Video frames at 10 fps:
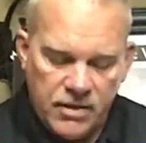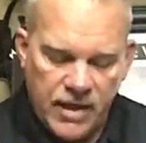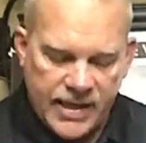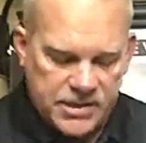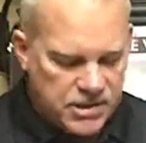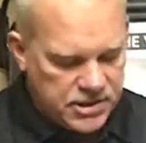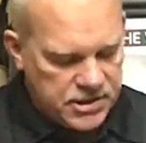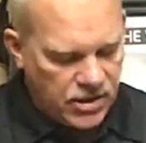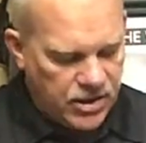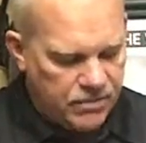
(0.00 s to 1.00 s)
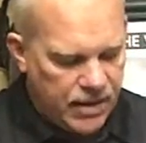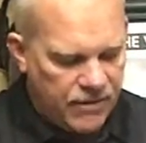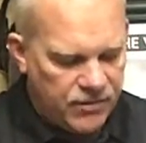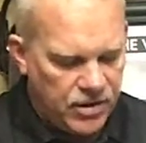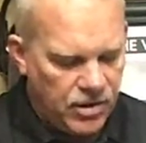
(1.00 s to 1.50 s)
That's this area in the
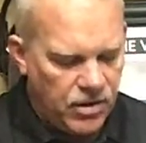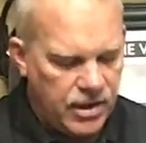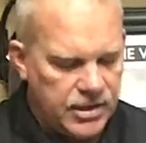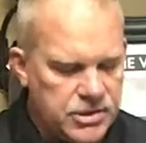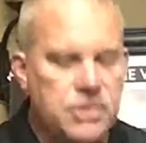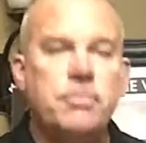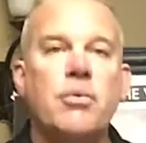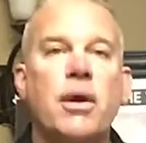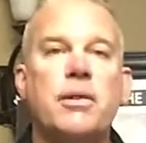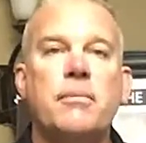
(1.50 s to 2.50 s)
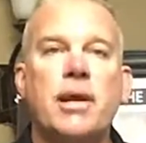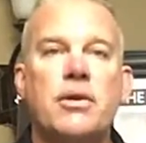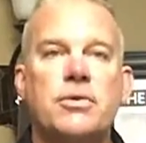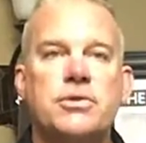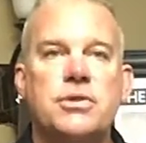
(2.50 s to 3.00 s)
pamphlet here in the
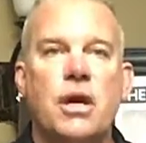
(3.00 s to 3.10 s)
medical